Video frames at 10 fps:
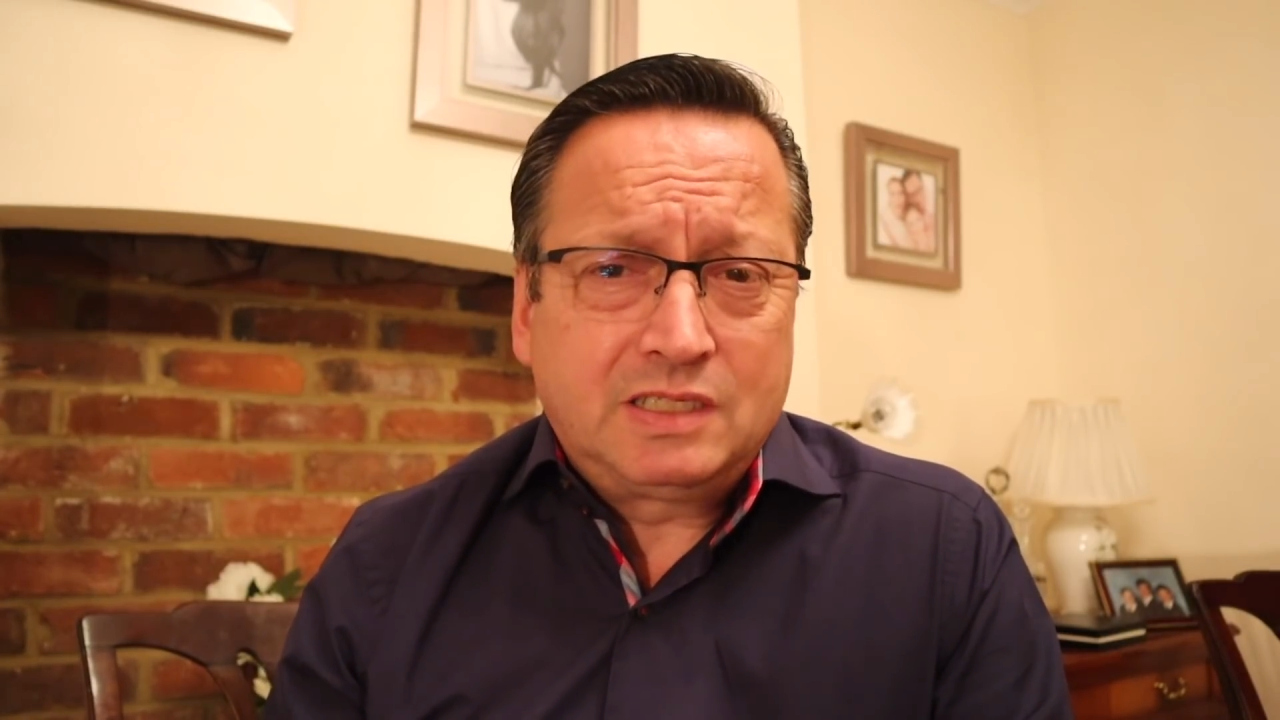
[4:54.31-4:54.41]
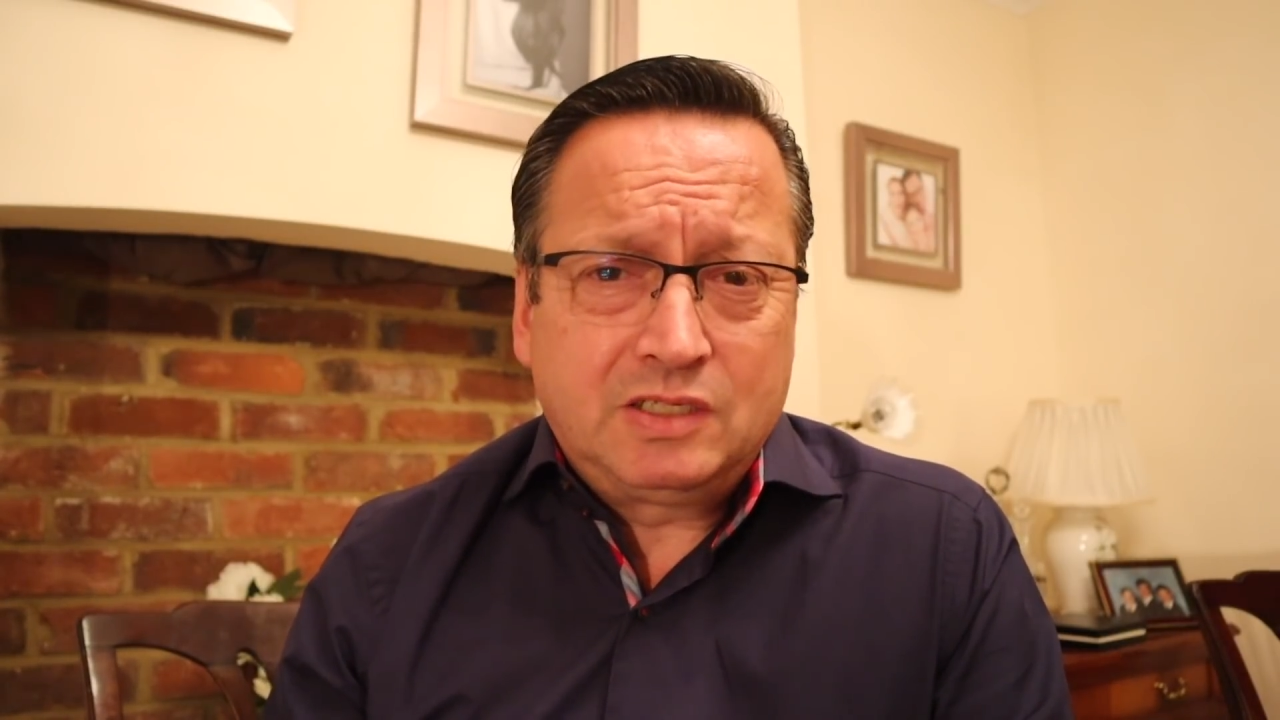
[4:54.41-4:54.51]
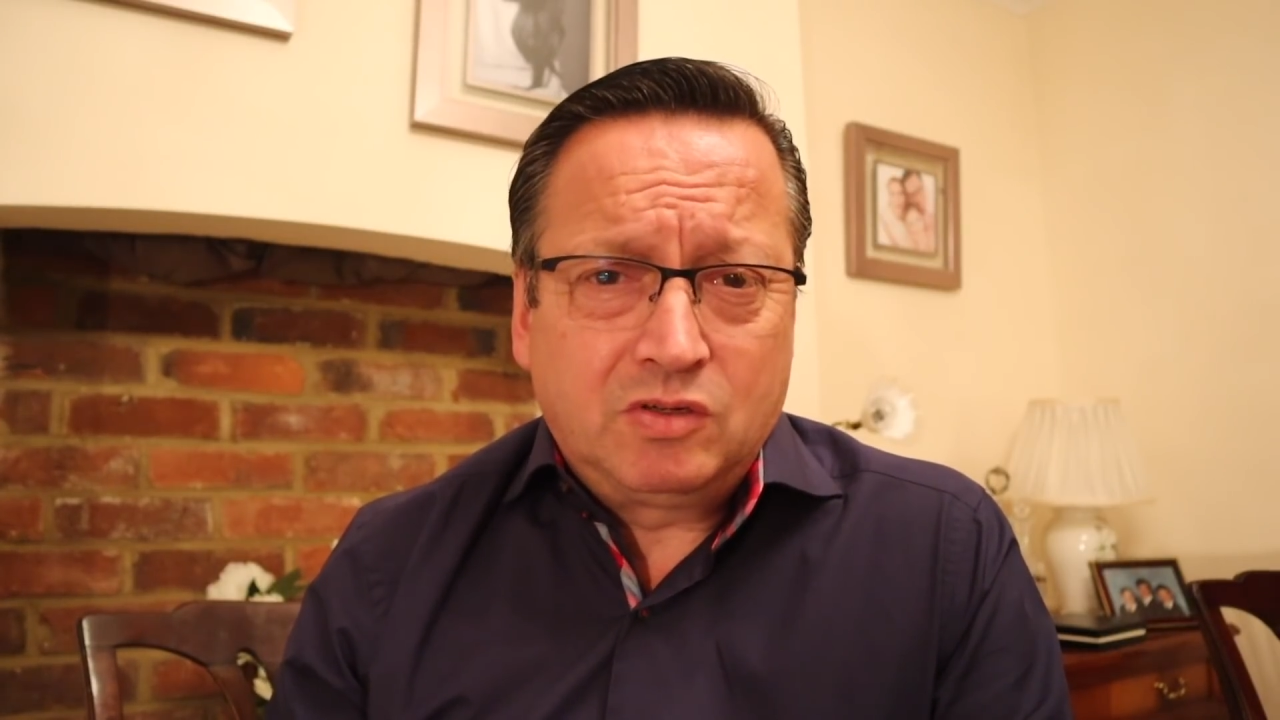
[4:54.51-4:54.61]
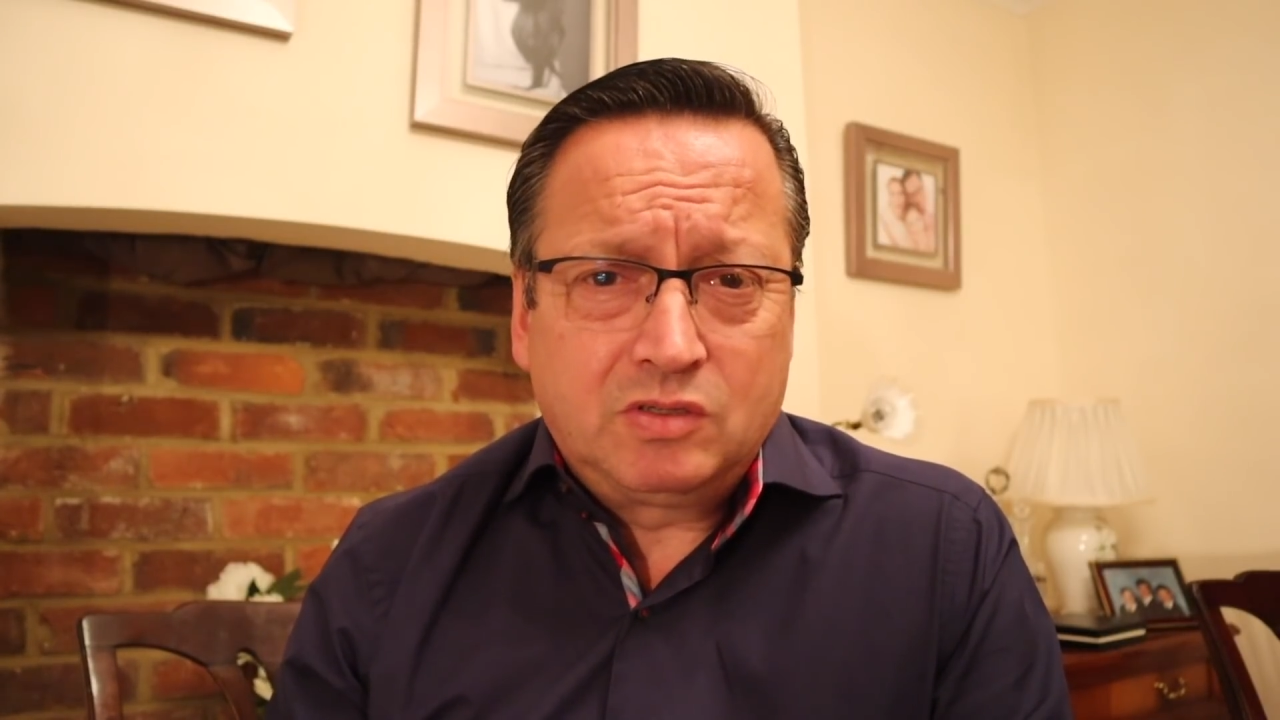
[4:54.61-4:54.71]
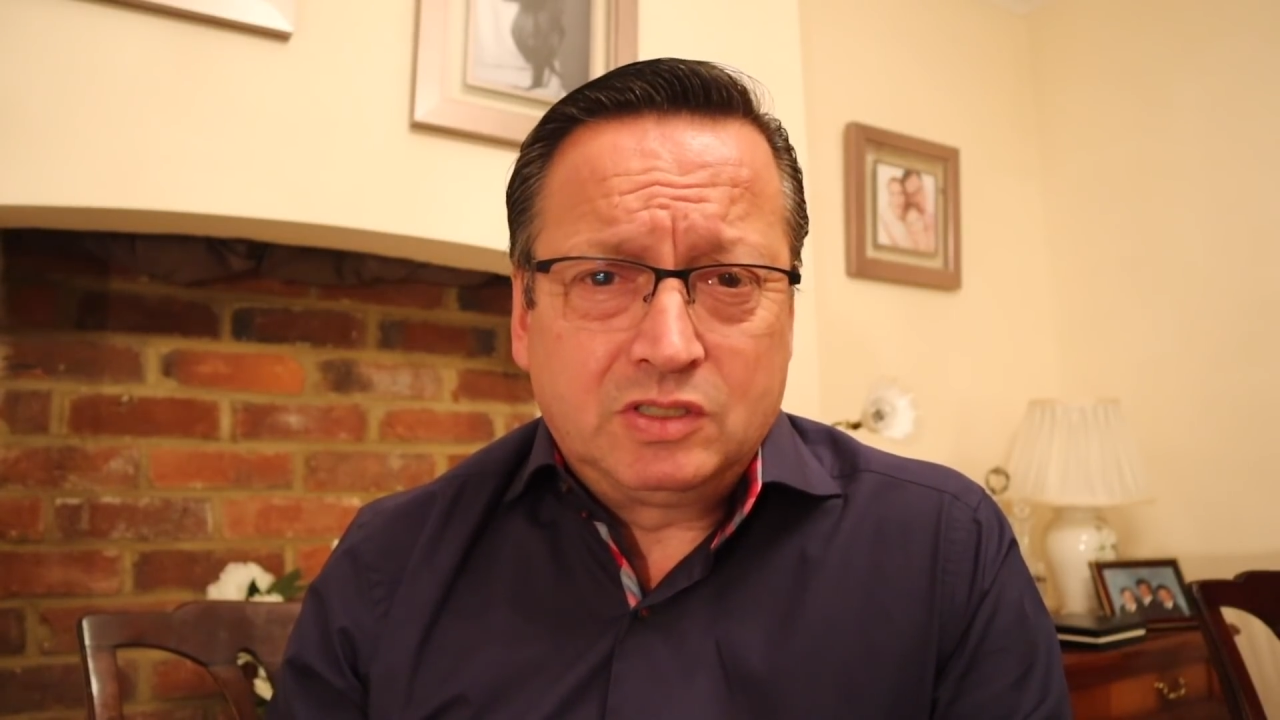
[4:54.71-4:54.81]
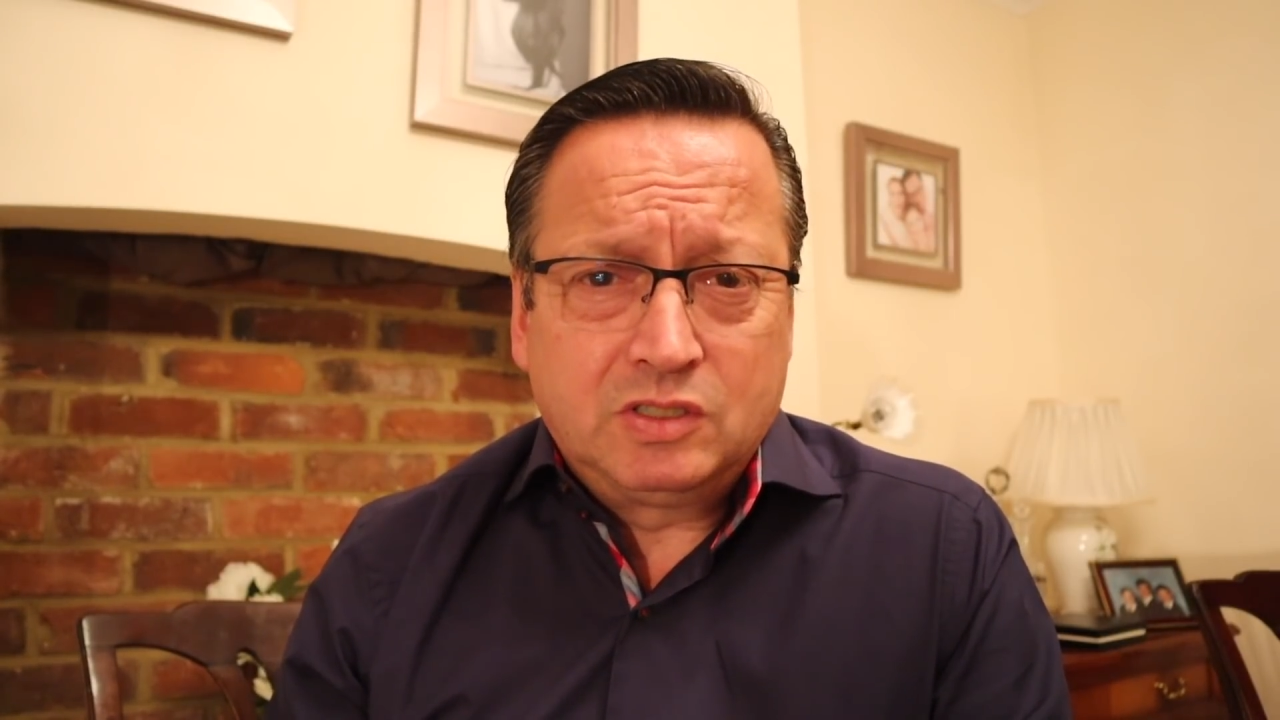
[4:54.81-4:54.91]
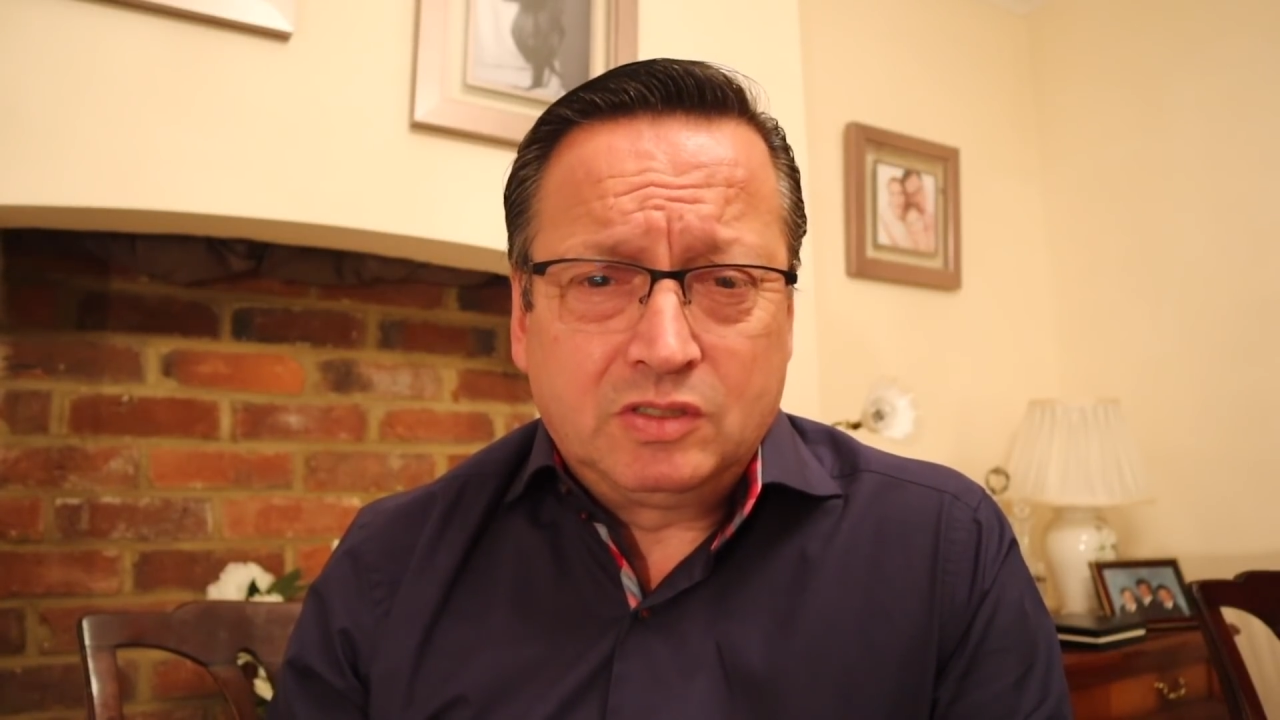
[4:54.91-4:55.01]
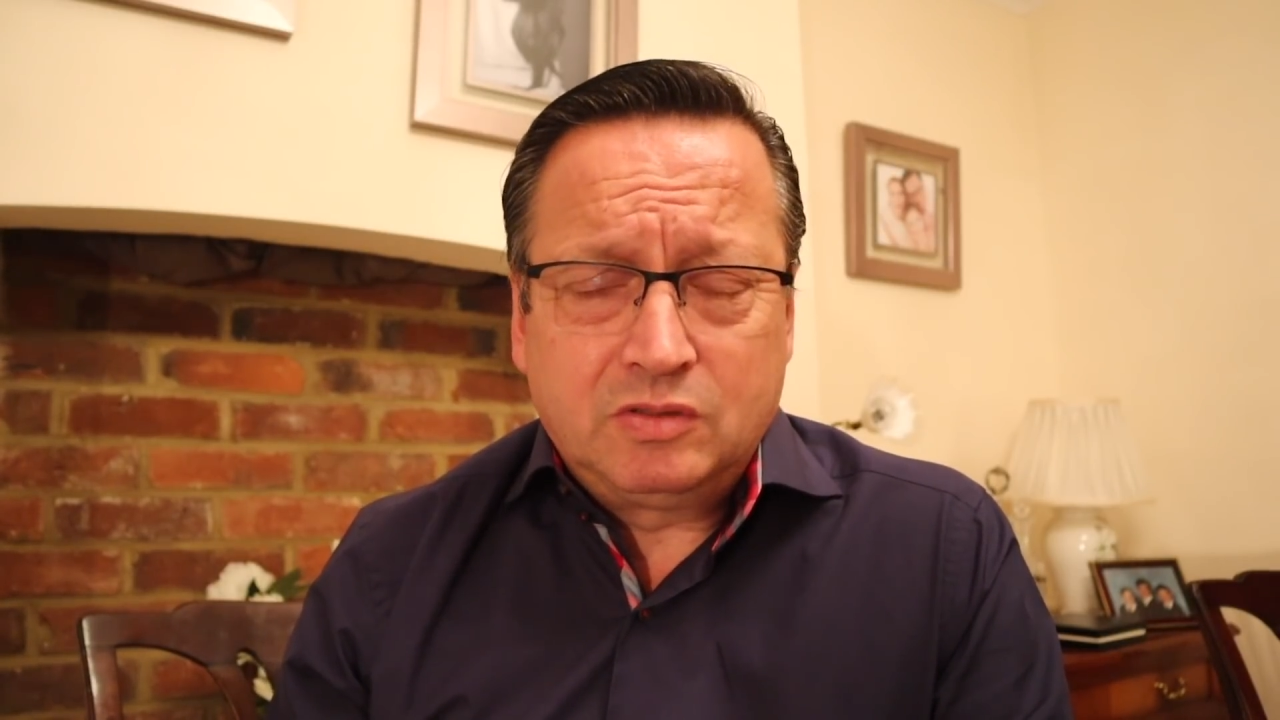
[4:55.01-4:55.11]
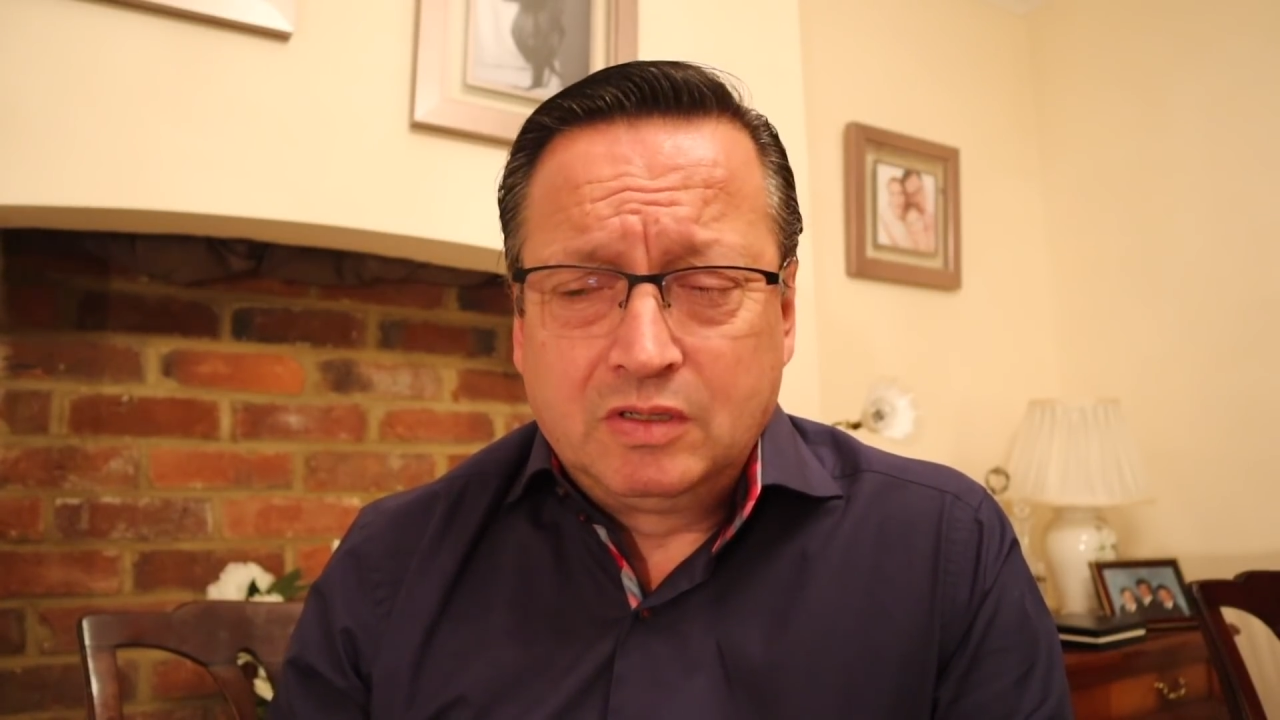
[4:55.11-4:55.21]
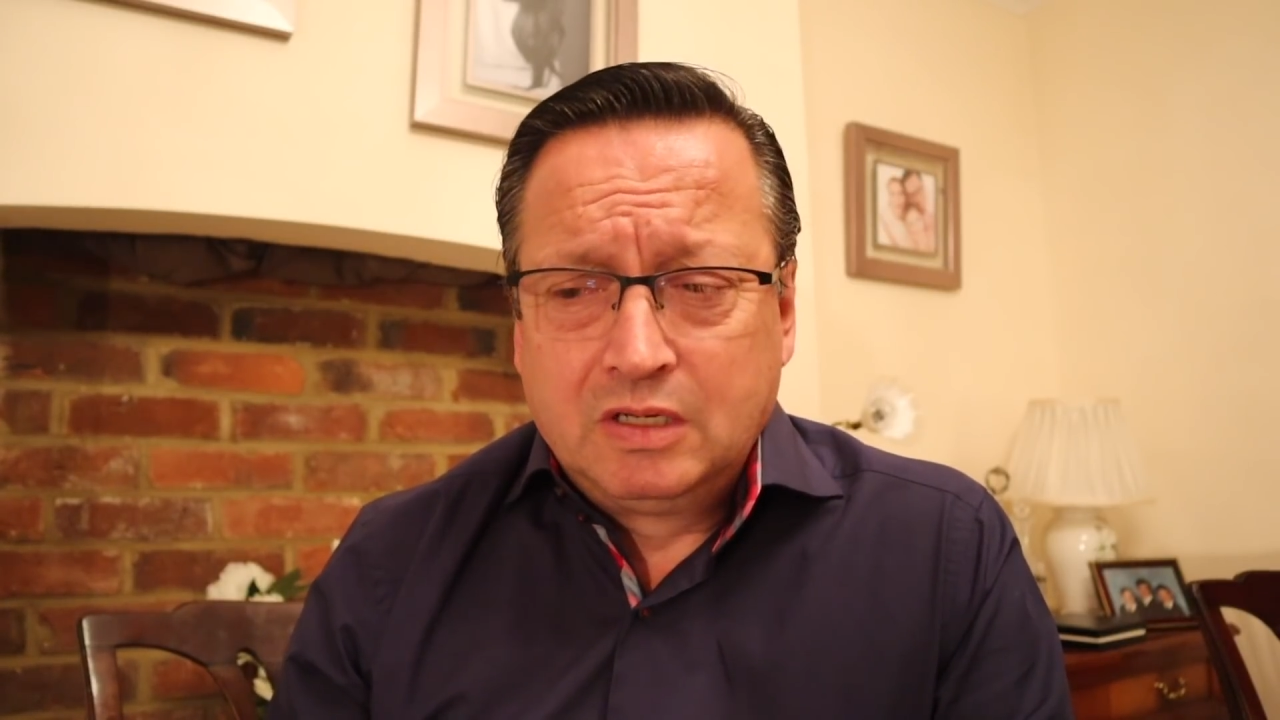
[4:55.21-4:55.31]
thing you can
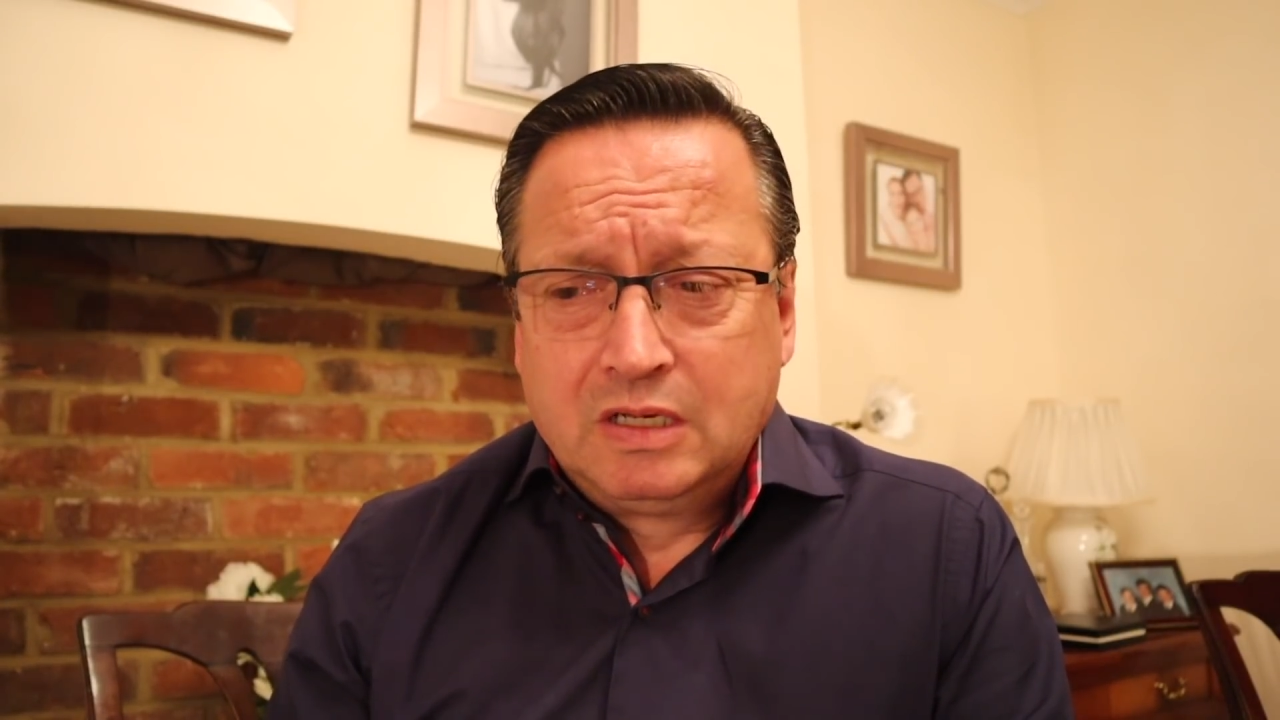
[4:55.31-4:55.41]
do.